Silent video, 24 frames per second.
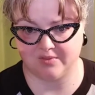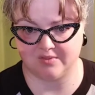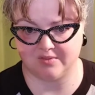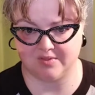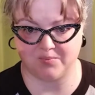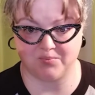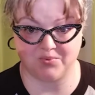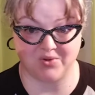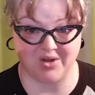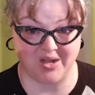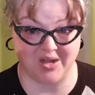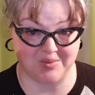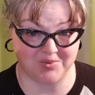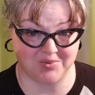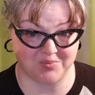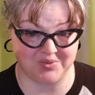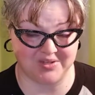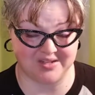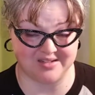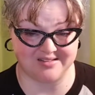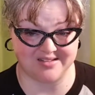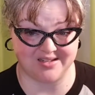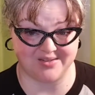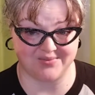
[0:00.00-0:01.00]
The problem
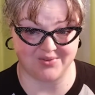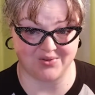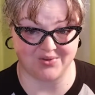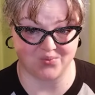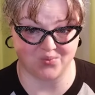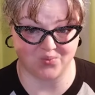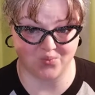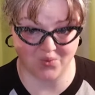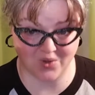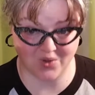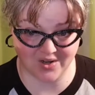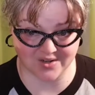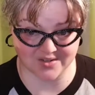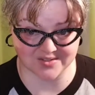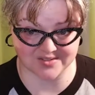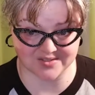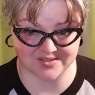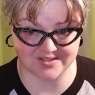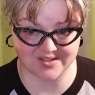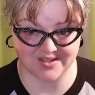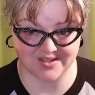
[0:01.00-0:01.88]
gets even worse